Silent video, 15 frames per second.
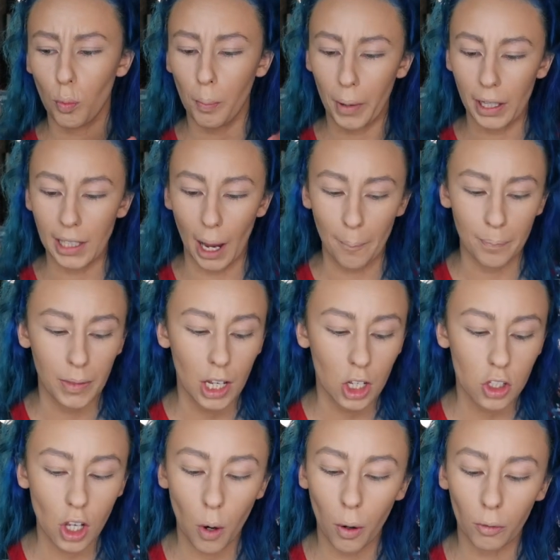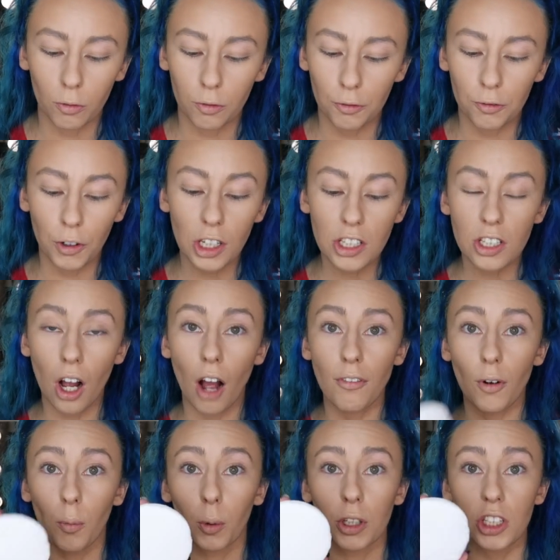But yeah, so first
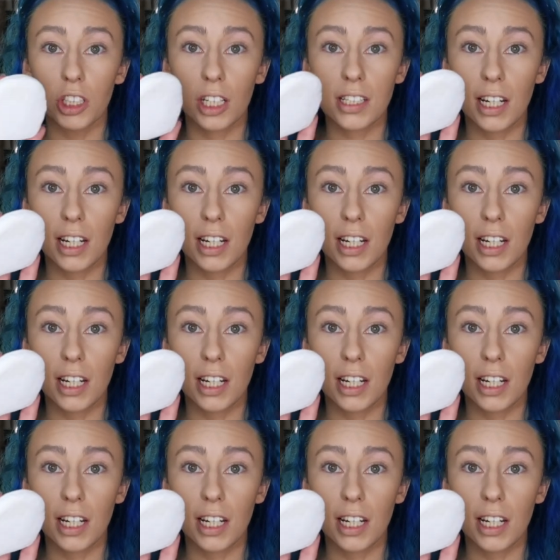off, we're just gonna